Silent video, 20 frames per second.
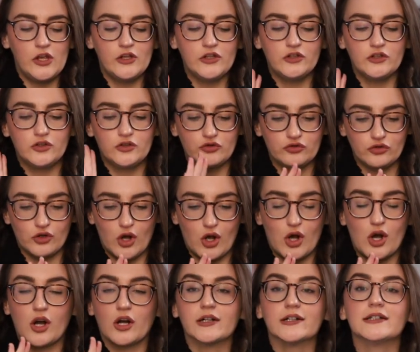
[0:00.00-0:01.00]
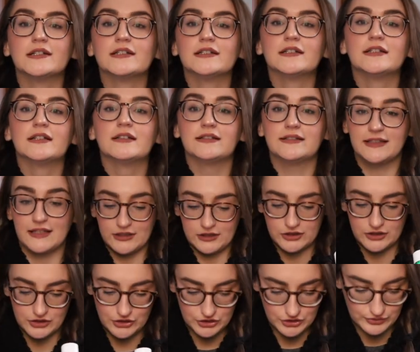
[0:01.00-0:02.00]
strong
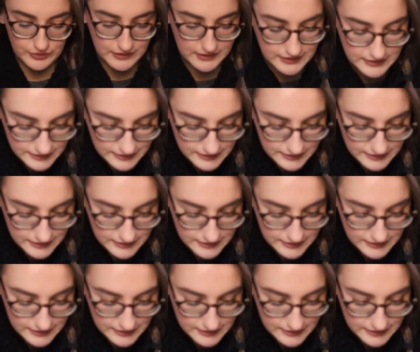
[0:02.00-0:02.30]
scent to it.